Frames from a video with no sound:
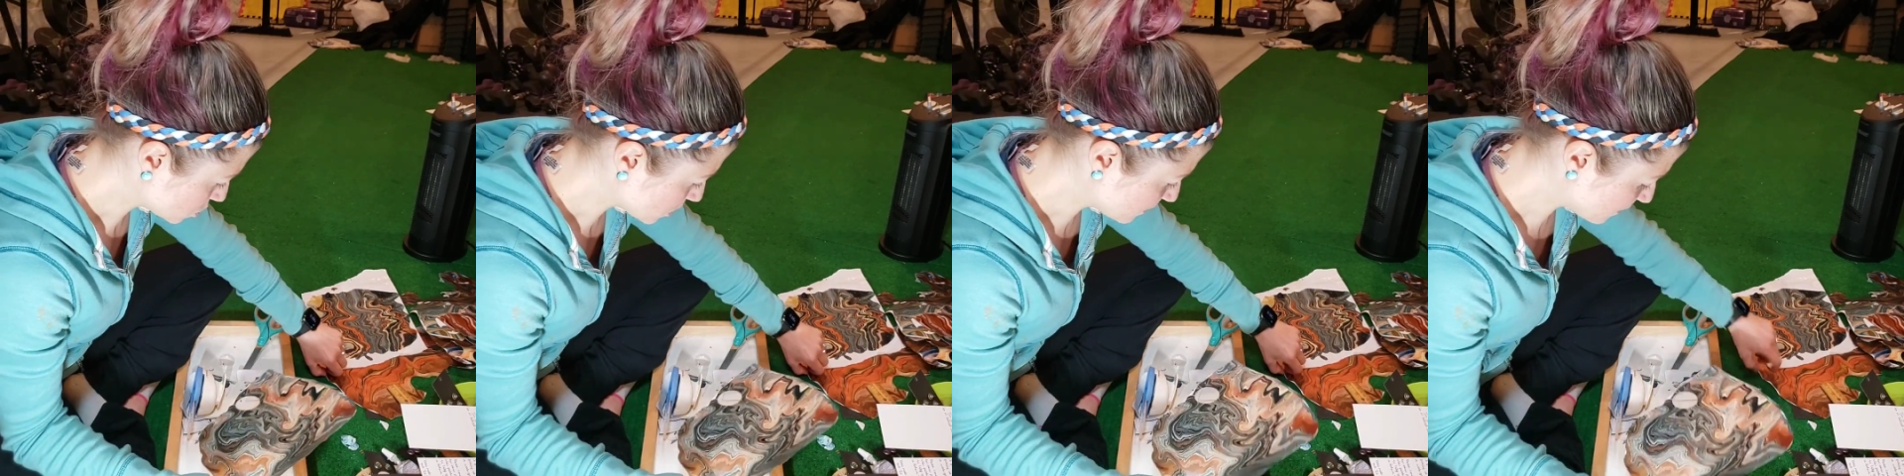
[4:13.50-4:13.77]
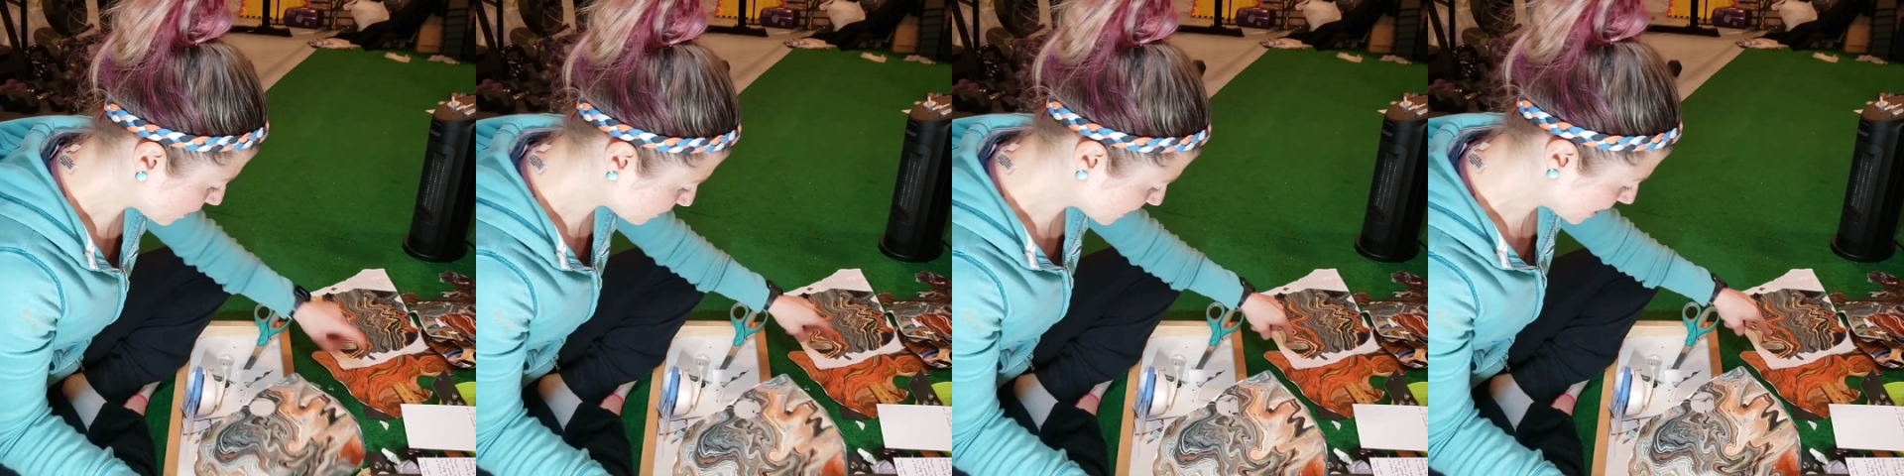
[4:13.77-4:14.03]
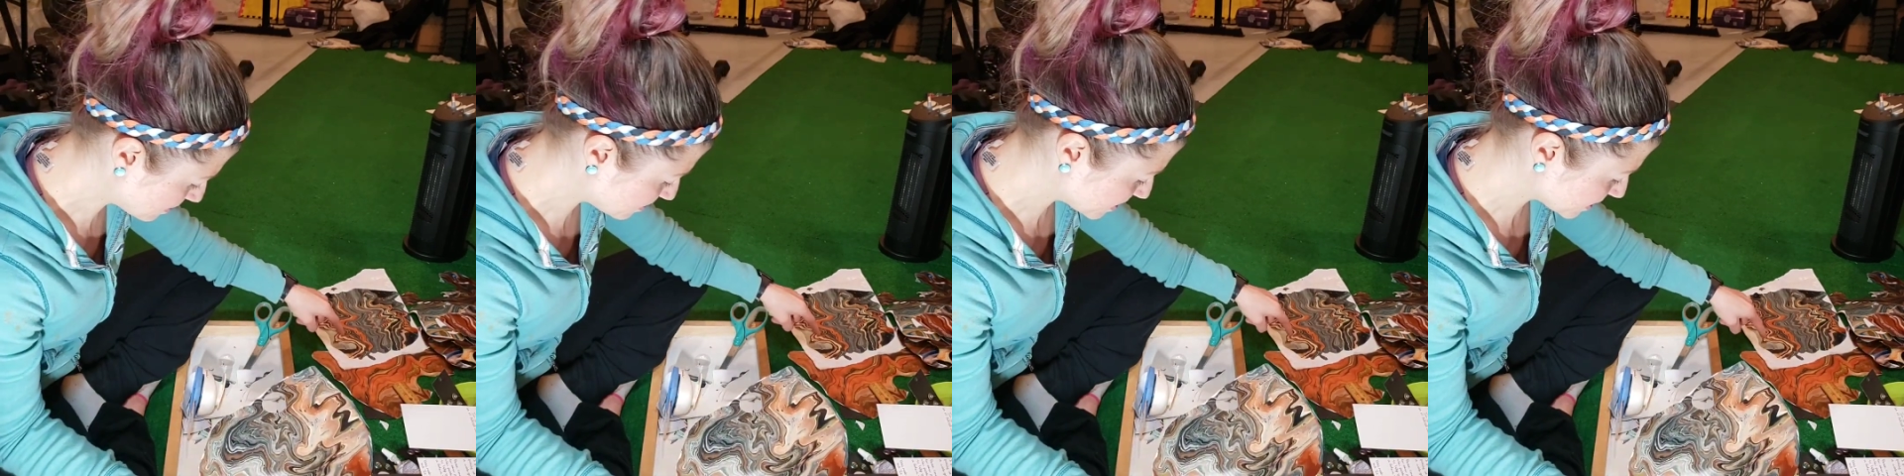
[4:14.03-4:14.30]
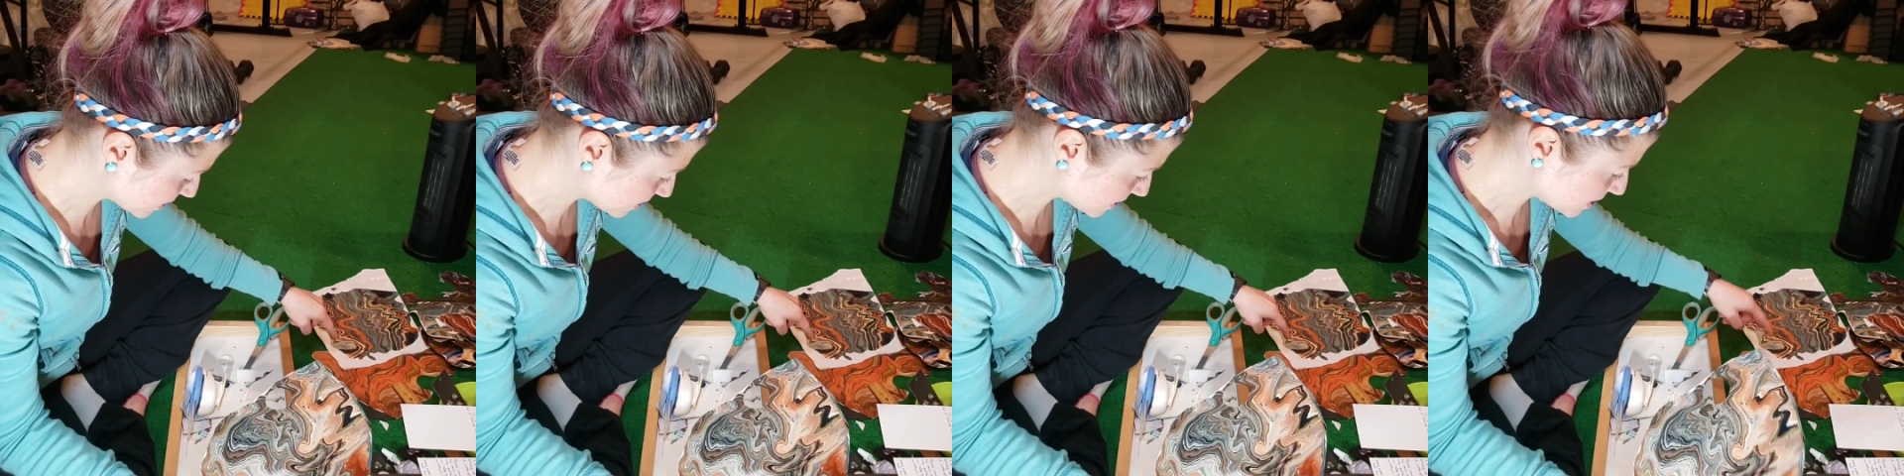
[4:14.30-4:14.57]
So I found that
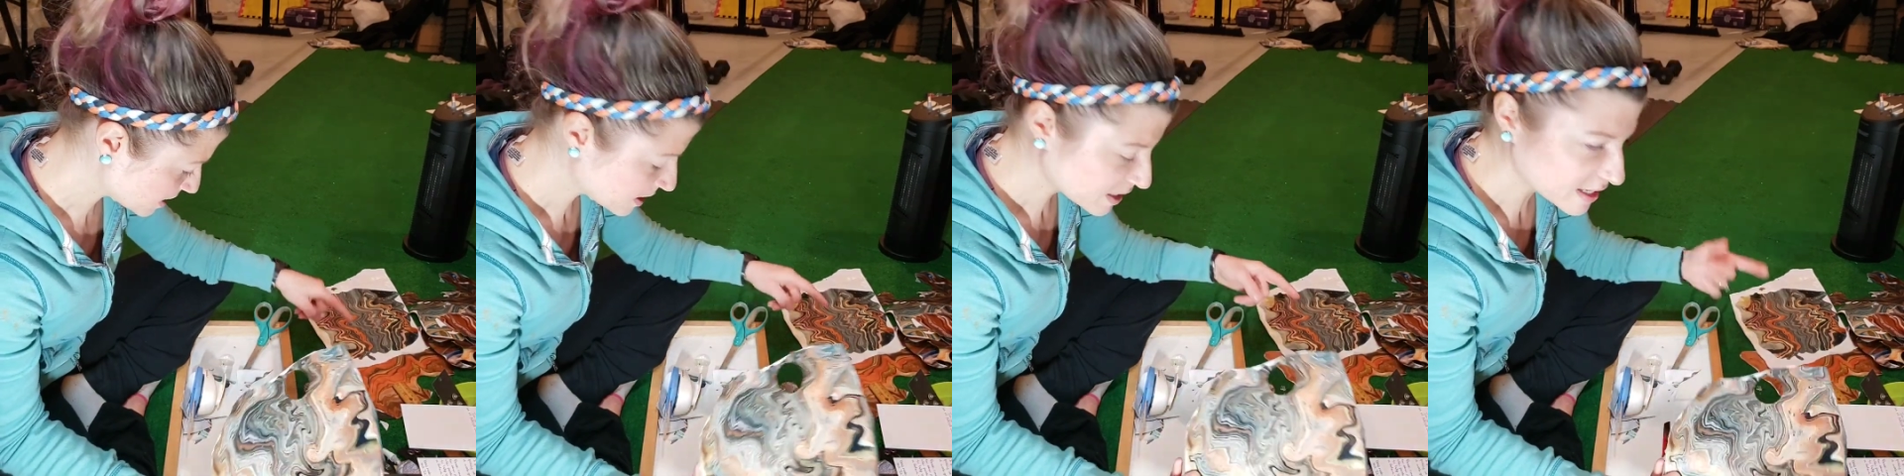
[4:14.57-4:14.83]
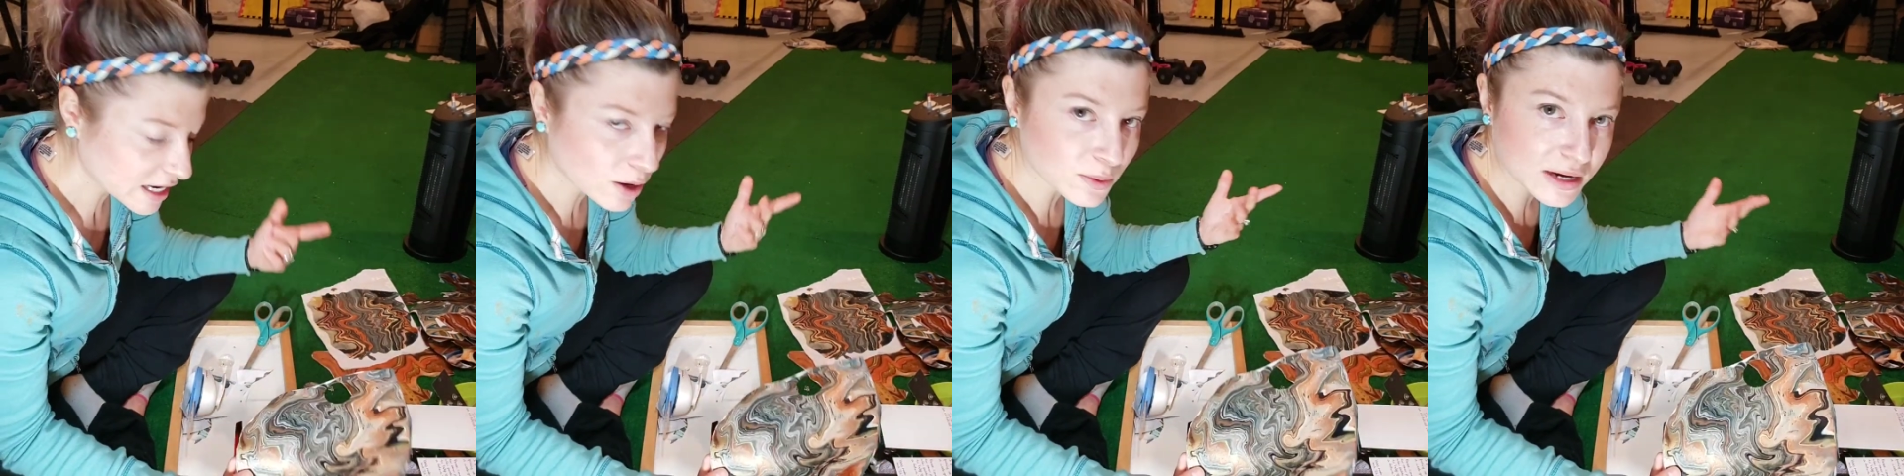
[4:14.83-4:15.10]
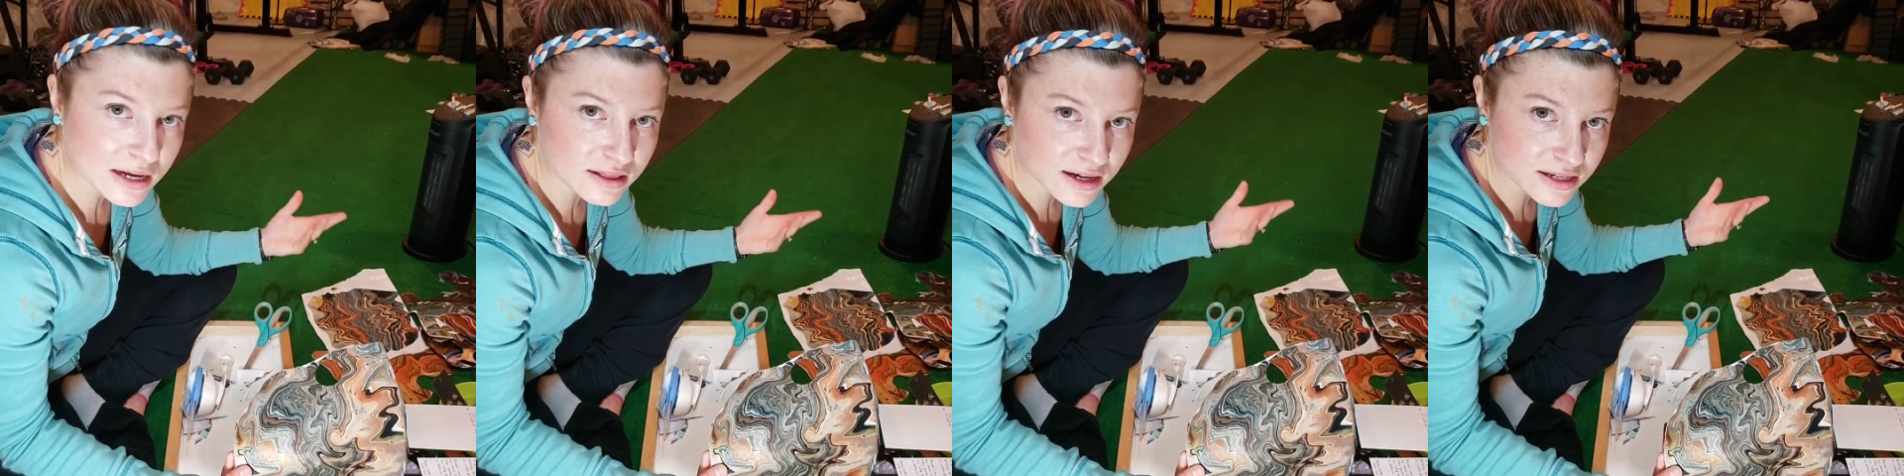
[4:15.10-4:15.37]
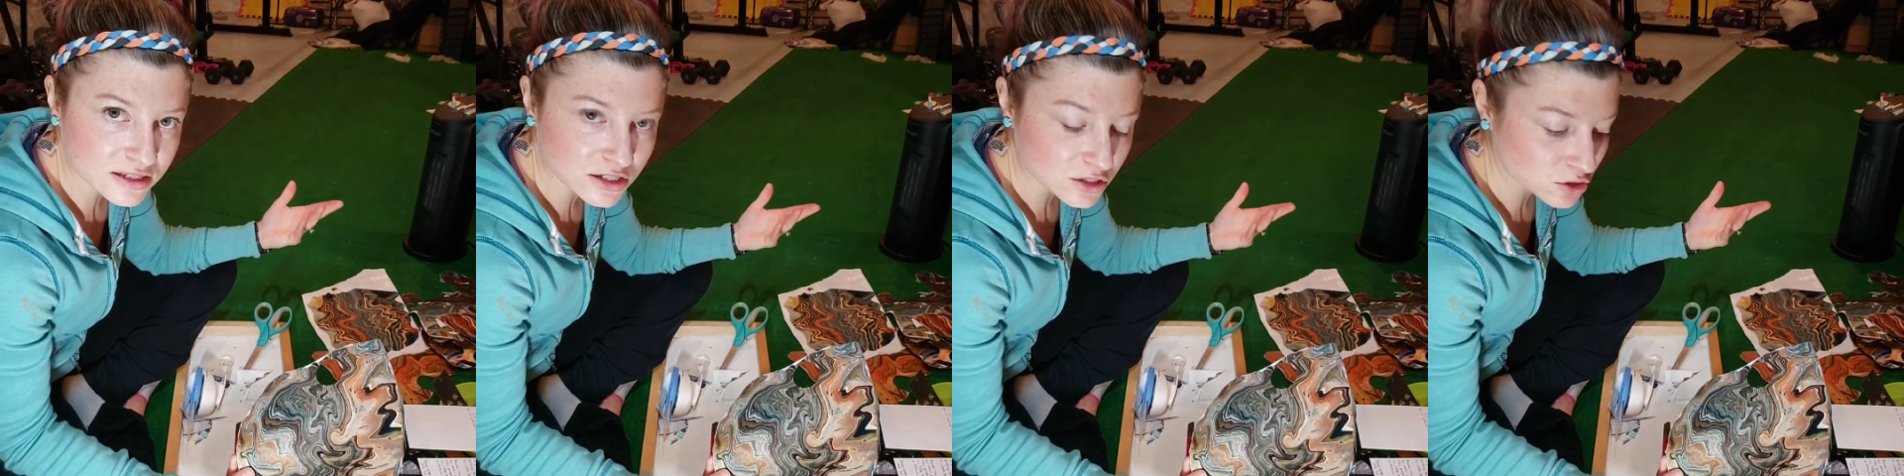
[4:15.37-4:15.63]
piece. Now what I
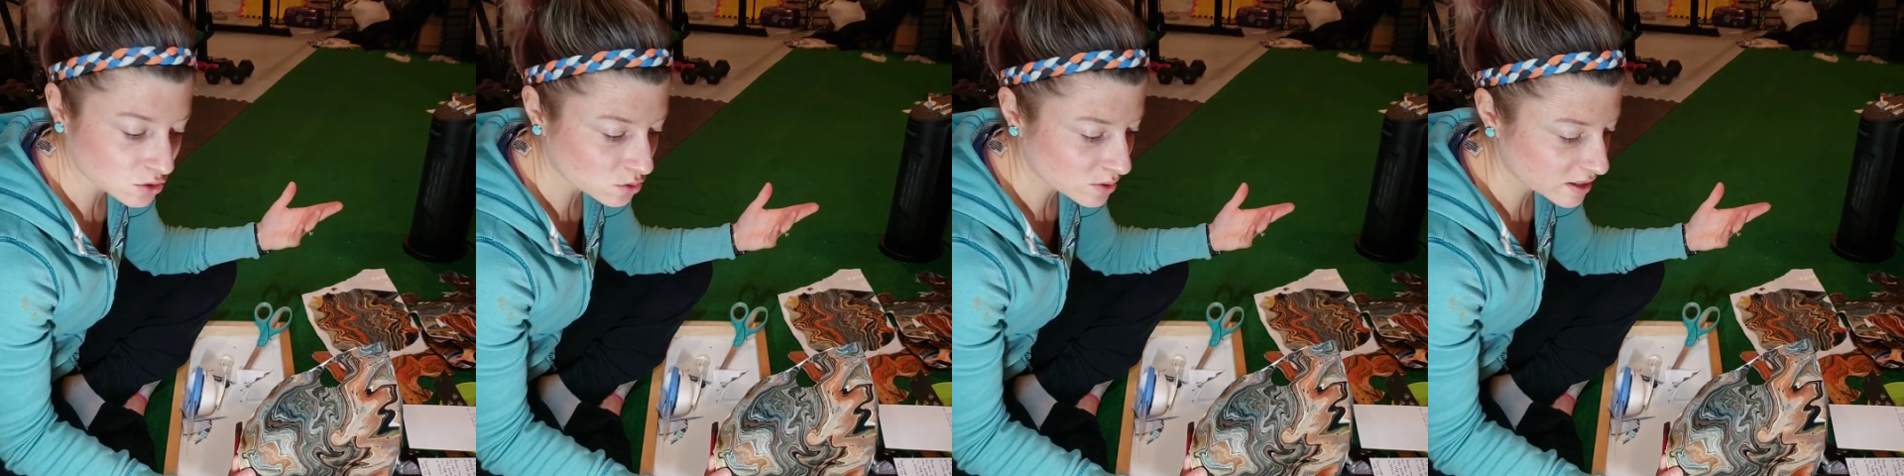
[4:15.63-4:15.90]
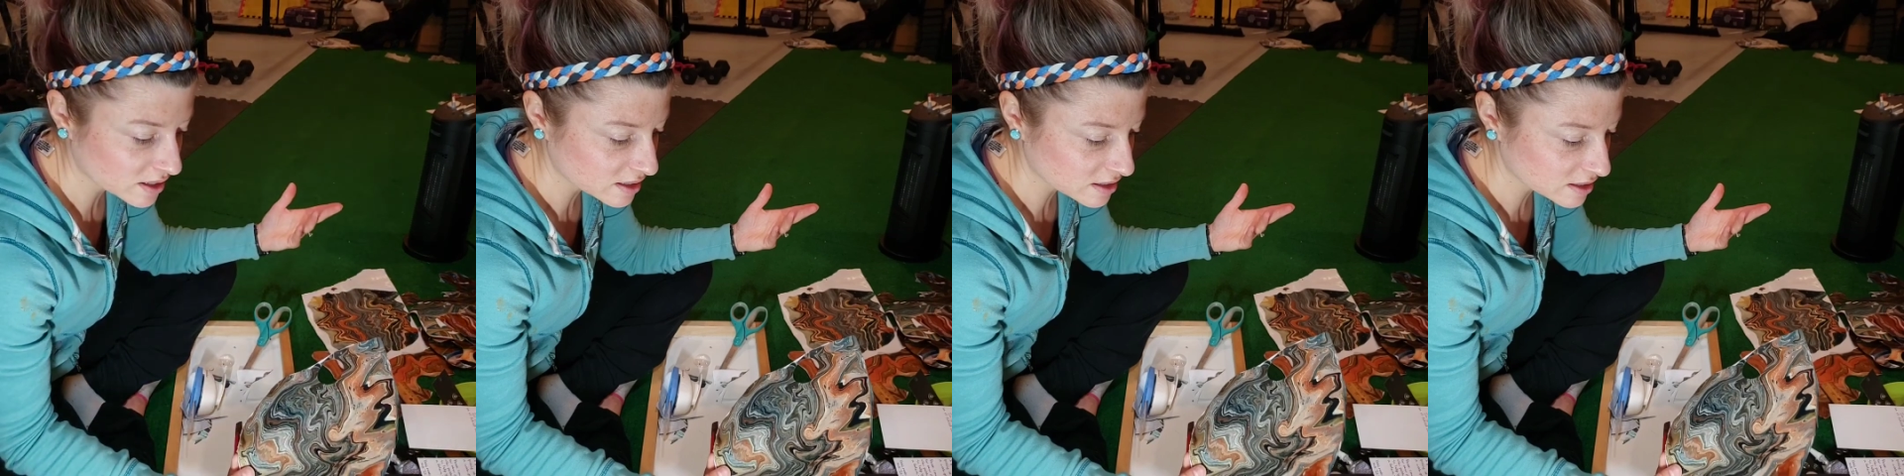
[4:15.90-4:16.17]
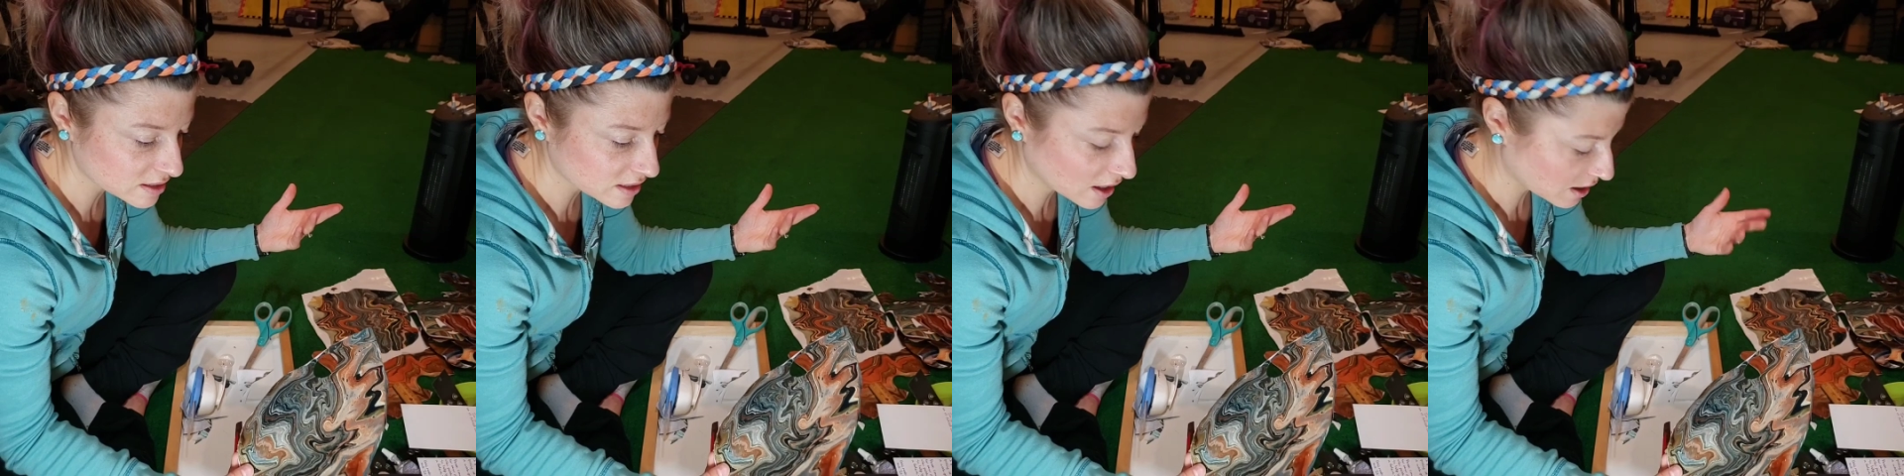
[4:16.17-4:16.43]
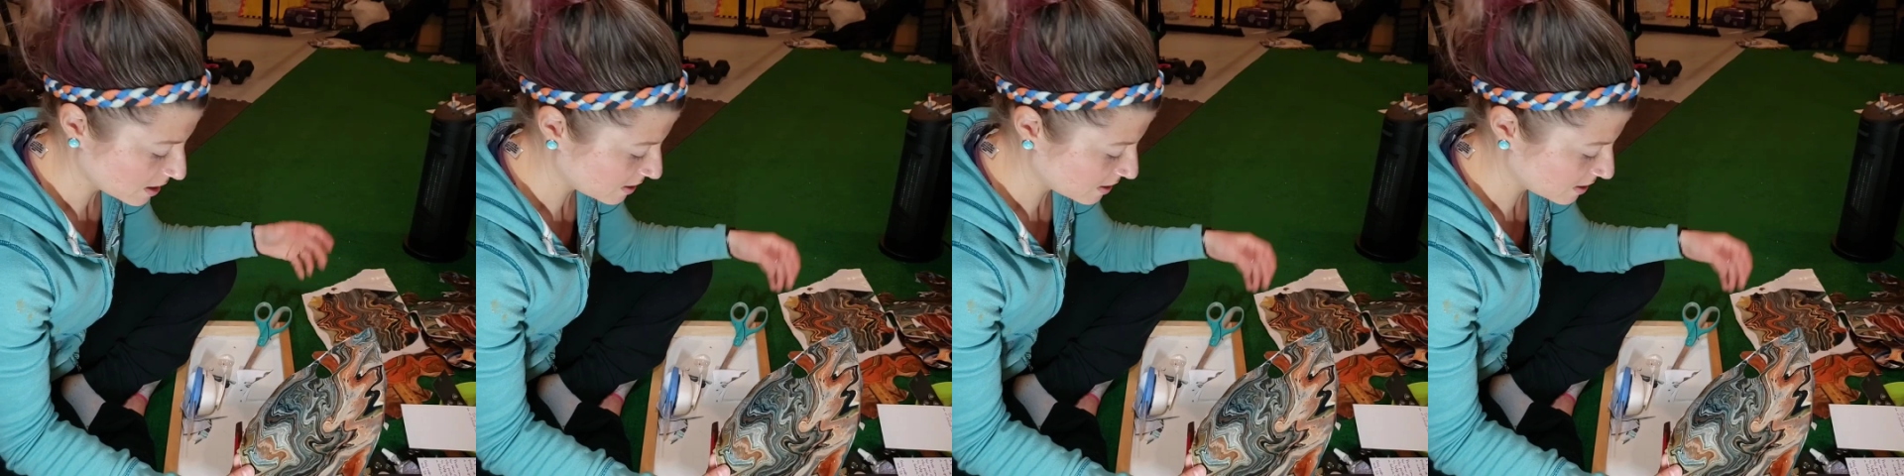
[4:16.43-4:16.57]
like to do is